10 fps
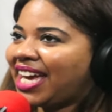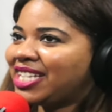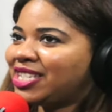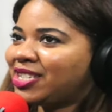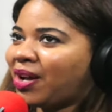
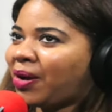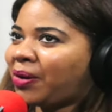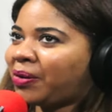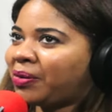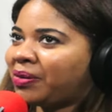And
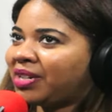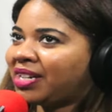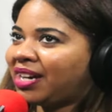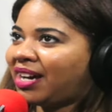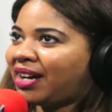so
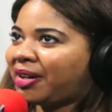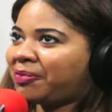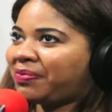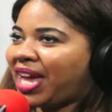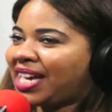
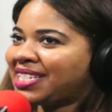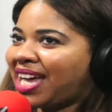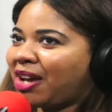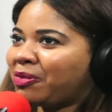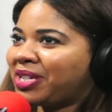as
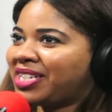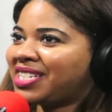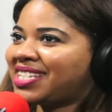I was